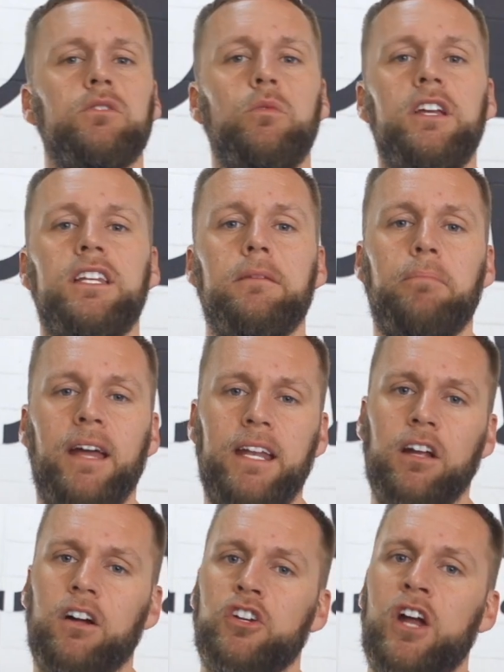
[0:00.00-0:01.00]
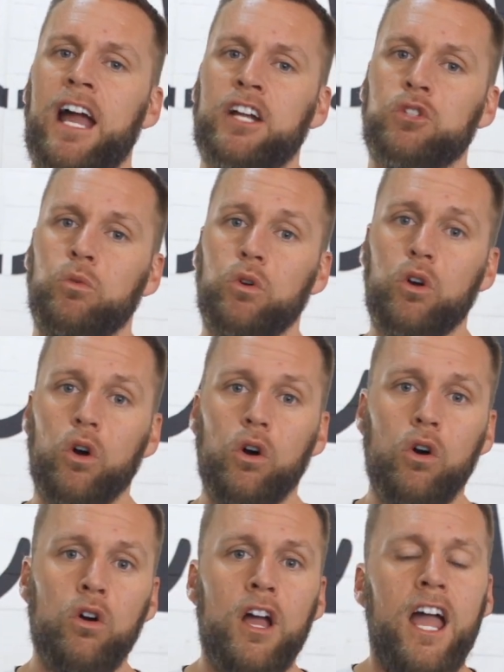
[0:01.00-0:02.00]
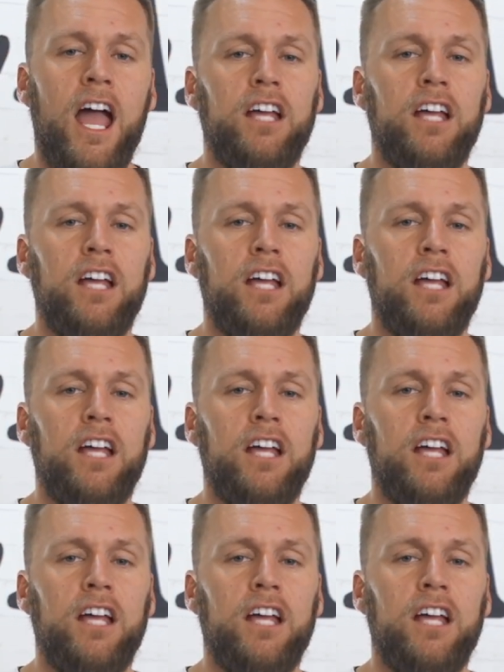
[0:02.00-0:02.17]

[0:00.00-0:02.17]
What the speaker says: a week depending on your actual goal.